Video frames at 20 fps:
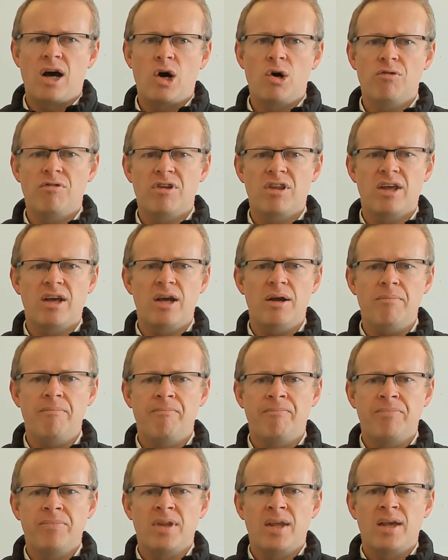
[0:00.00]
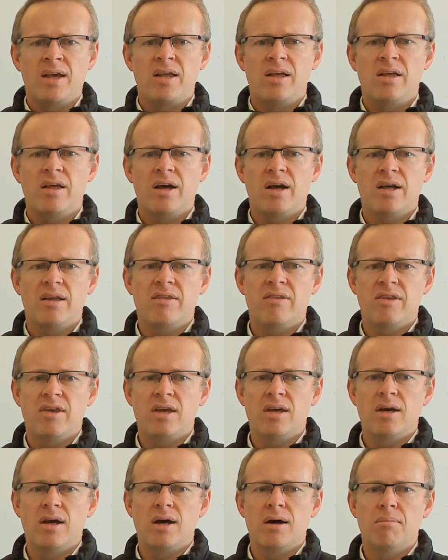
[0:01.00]
over there.
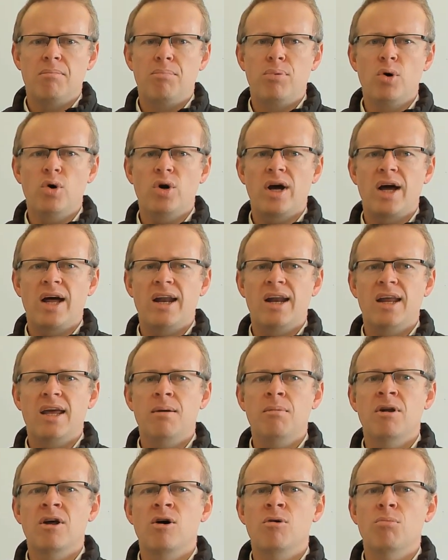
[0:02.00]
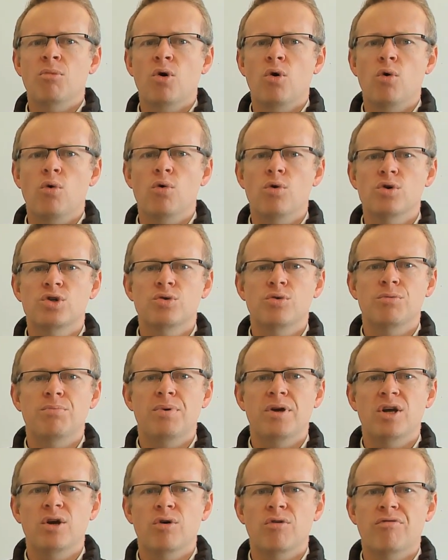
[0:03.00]
The book and Immunome course
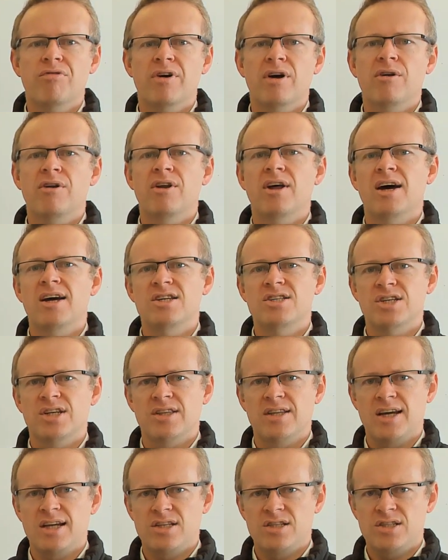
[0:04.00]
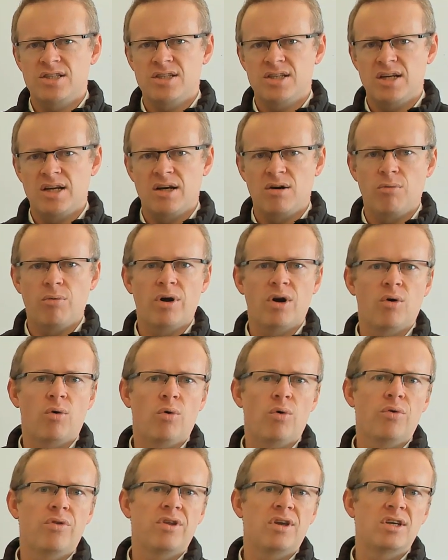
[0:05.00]
would be your foundation. That's where
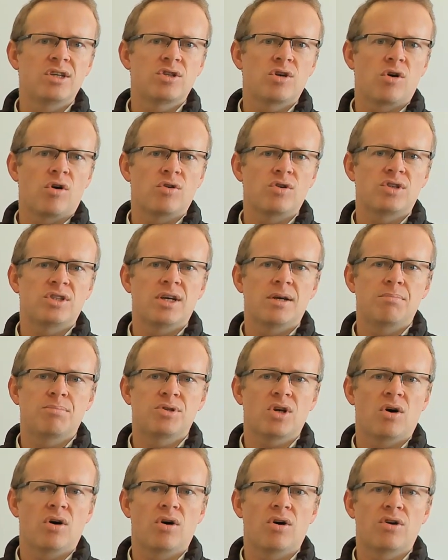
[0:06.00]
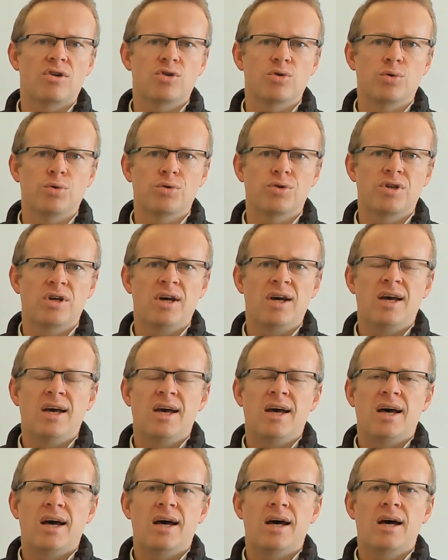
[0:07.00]
all these concepts are taught,
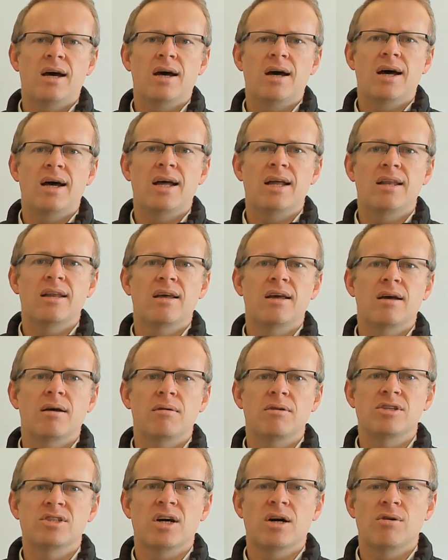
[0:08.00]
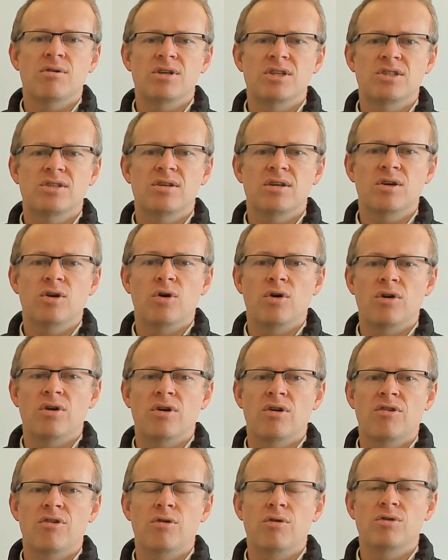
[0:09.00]
and Joe has
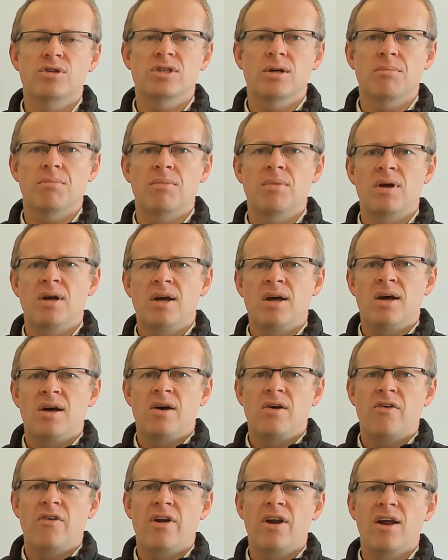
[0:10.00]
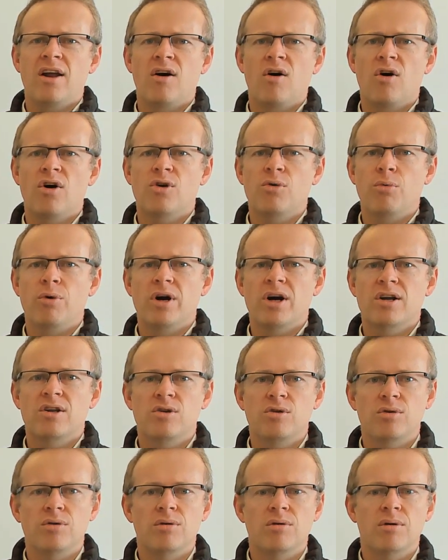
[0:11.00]
gone through some really hard
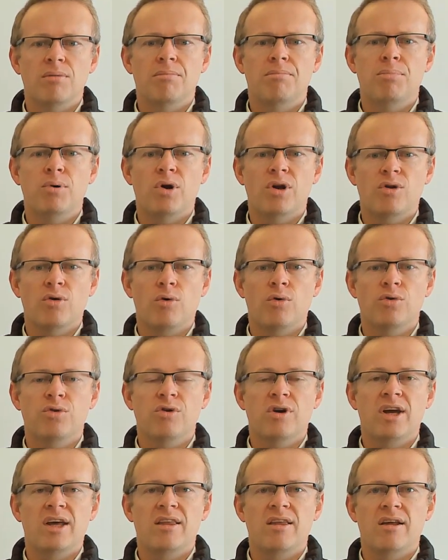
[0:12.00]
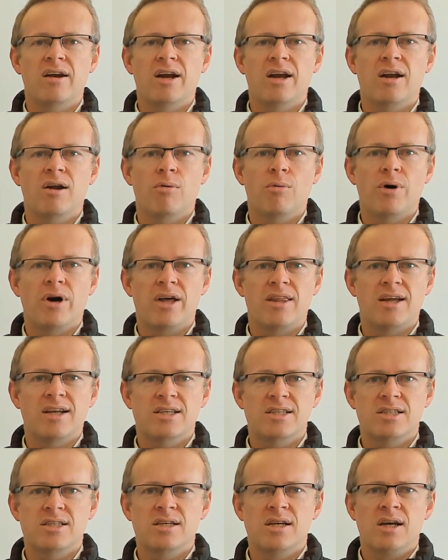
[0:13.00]
work to put it all together in a way
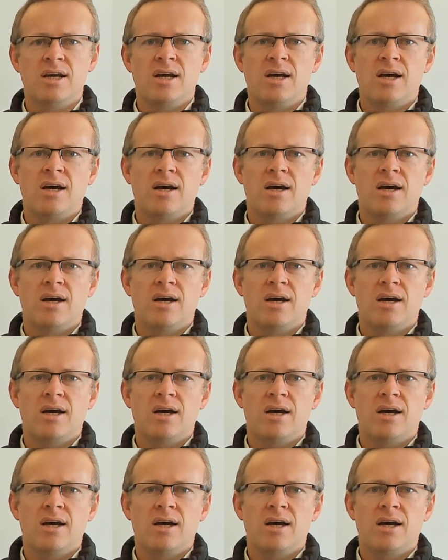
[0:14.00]
that's